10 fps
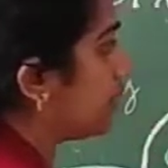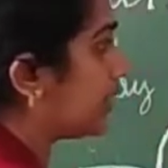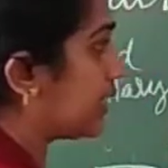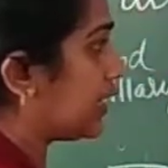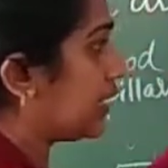
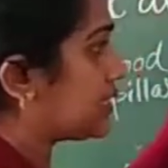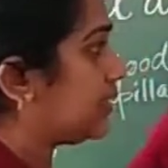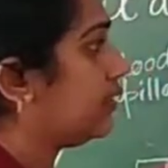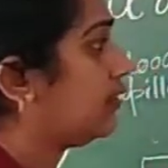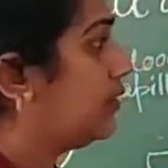it creates
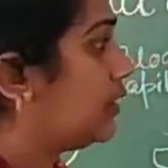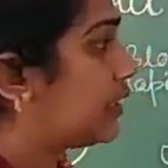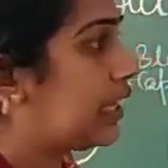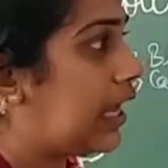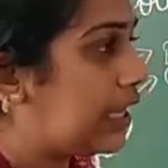a
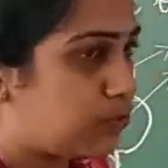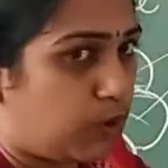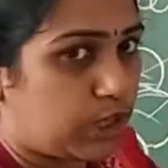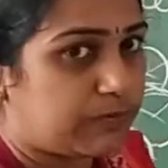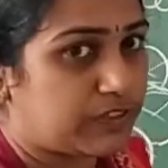large
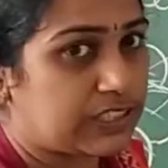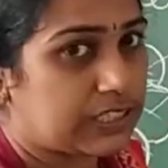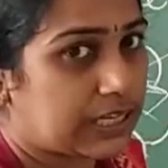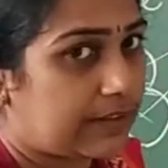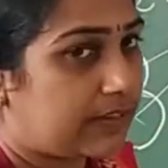volume
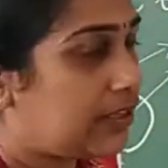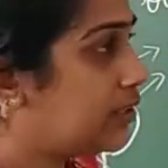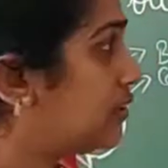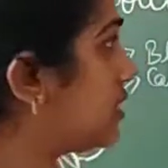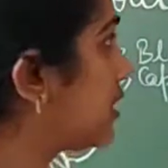within
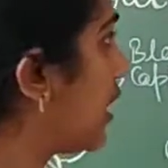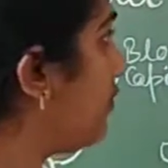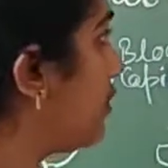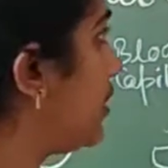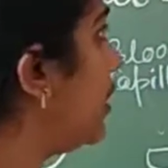our chest
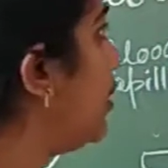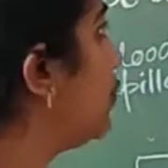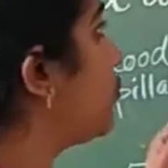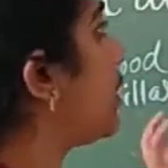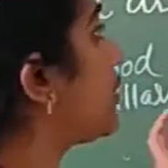cavity.
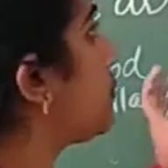So that